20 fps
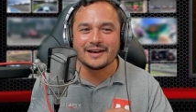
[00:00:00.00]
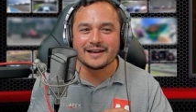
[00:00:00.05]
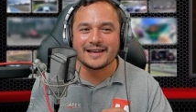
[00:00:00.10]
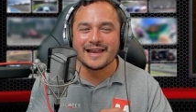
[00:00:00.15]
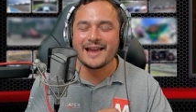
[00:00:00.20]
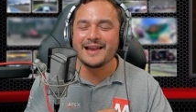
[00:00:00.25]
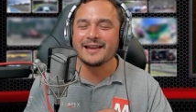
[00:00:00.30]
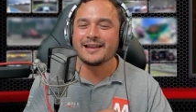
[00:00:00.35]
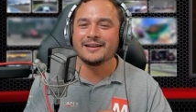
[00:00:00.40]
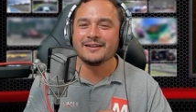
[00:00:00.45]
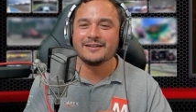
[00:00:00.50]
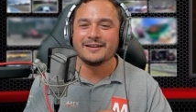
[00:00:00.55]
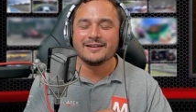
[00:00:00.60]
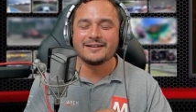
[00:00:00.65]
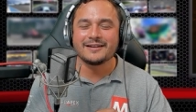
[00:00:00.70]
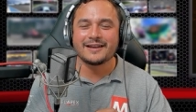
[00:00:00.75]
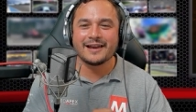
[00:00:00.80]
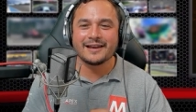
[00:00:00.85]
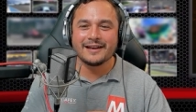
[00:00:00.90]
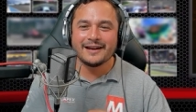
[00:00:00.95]
uh, getting in
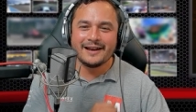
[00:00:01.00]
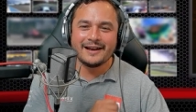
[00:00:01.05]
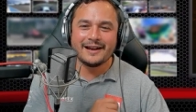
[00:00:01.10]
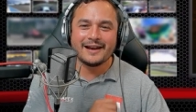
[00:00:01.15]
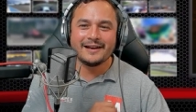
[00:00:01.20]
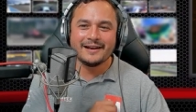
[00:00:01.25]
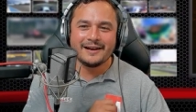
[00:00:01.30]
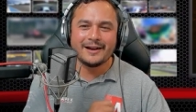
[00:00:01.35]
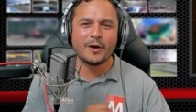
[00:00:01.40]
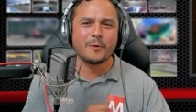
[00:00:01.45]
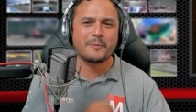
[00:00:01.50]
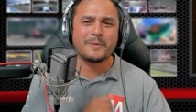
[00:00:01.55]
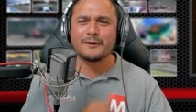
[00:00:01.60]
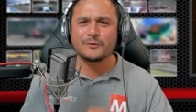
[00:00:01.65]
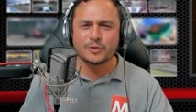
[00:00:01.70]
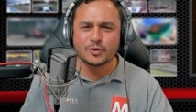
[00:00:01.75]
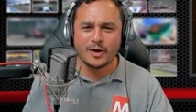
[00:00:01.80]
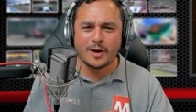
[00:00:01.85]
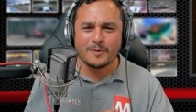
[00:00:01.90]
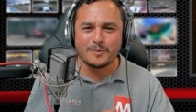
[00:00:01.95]
getting a, in a little bit of
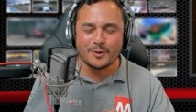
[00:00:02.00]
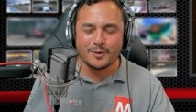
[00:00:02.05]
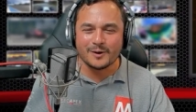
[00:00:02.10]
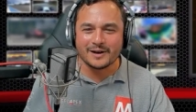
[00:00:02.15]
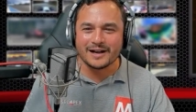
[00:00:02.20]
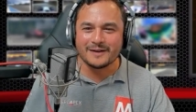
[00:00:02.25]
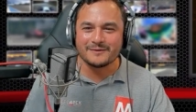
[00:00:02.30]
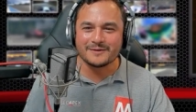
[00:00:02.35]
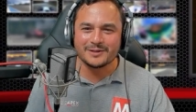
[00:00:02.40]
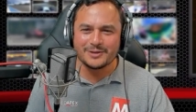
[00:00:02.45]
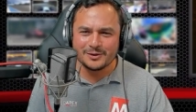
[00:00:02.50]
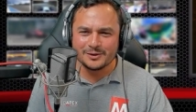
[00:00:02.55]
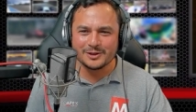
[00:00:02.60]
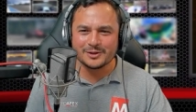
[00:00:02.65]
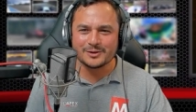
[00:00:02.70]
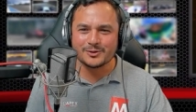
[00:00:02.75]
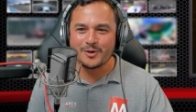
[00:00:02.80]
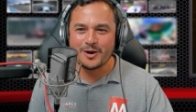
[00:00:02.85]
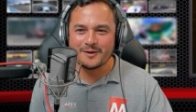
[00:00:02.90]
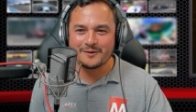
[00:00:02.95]
trouble and having to use
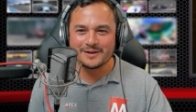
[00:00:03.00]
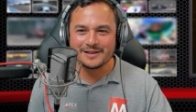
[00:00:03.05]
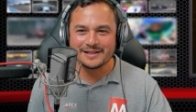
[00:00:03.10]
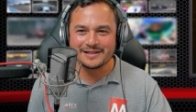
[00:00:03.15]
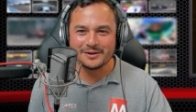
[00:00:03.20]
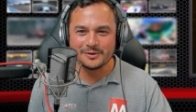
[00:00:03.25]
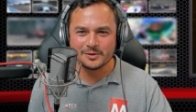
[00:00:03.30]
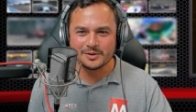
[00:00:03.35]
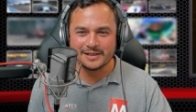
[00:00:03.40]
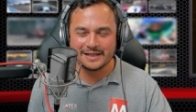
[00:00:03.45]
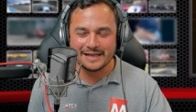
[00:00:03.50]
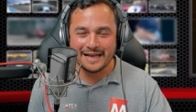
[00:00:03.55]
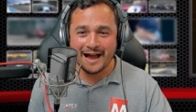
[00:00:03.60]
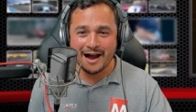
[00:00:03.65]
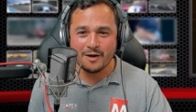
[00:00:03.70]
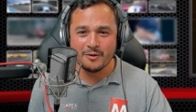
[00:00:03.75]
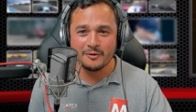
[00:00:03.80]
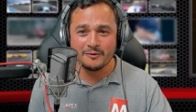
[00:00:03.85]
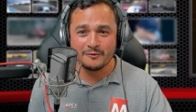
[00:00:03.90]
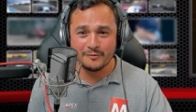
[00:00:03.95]
his driving skills to get
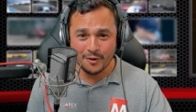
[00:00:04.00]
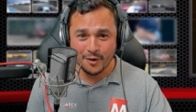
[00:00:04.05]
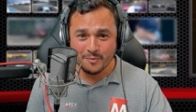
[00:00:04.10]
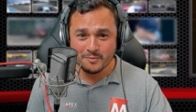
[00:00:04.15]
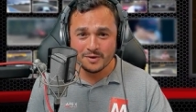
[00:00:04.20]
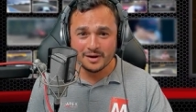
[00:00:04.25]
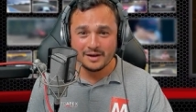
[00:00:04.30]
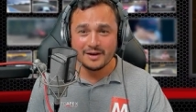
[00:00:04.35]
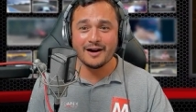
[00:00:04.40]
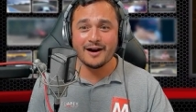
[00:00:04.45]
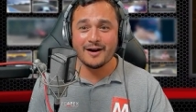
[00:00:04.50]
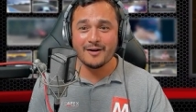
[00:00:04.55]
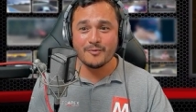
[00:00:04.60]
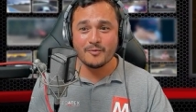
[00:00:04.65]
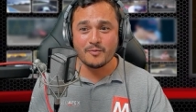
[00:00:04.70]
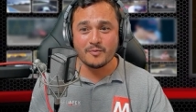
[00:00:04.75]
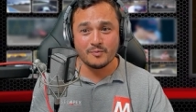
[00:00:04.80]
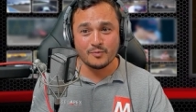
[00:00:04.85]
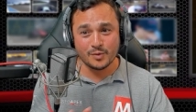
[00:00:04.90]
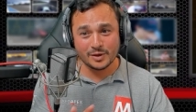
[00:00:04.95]
out of them. Uh,
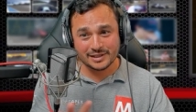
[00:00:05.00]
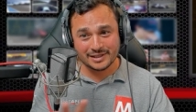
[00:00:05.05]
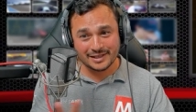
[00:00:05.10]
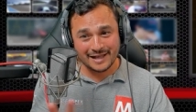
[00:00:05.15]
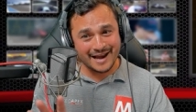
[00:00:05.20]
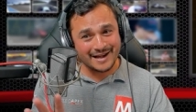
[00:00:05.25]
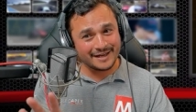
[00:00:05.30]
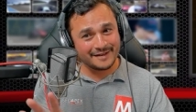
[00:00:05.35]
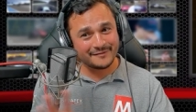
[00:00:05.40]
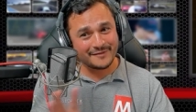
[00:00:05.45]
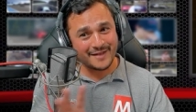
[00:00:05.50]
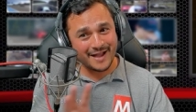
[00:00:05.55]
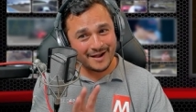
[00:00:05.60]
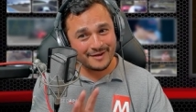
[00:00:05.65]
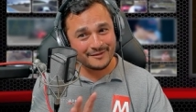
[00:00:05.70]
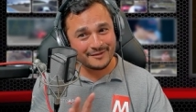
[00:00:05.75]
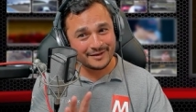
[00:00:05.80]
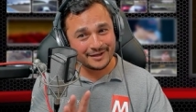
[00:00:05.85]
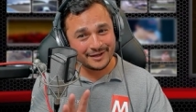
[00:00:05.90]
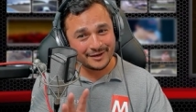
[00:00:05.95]
was any of that
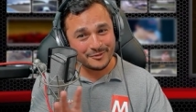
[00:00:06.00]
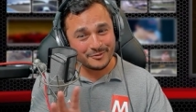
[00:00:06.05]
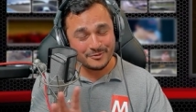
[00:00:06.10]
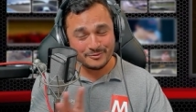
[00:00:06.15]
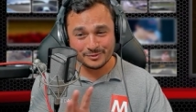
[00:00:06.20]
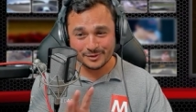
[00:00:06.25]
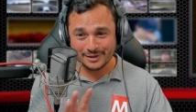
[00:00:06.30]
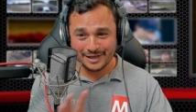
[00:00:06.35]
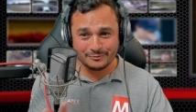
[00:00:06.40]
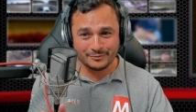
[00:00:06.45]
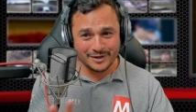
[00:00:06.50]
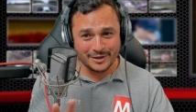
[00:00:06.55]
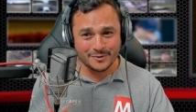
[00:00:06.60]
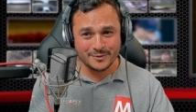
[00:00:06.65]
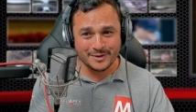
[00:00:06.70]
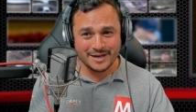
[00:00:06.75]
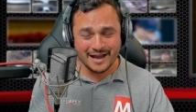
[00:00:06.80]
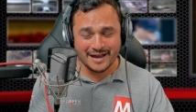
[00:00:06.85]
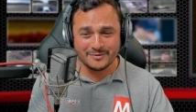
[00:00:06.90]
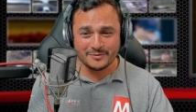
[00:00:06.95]
you know was that
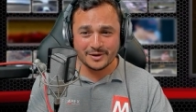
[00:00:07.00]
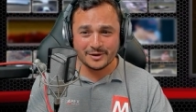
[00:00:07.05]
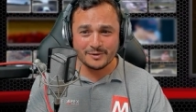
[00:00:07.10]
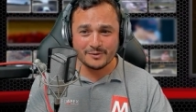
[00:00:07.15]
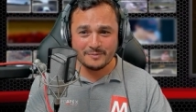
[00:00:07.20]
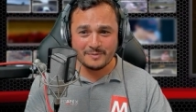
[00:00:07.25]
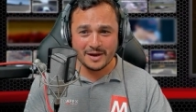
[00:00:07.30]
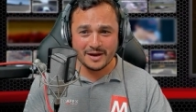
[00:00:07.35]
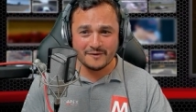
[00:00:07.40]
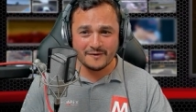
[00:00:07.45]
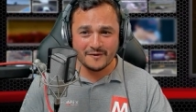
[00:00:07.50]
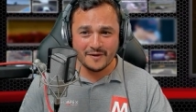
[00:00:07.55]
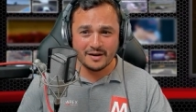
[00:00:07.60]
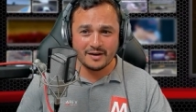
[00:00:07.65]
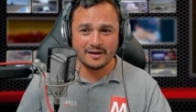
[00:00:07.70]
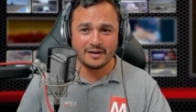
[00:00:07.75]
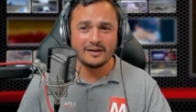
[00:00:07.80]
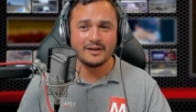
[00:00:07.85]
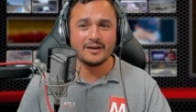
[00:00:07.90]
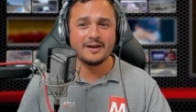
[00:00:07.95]
real, Jann? Were you a bit of
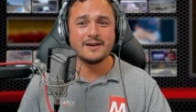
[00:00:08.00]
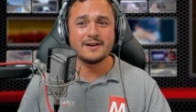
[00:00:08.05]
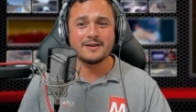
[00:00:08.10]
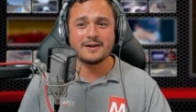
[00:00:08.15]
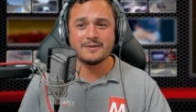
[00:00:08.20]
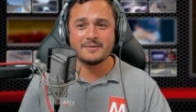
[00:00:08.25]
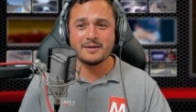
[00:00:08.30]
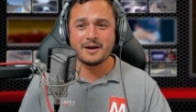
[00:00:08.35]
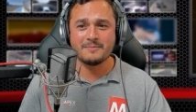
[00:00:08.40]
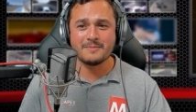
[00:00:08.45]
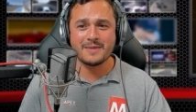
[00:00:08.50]
a a, a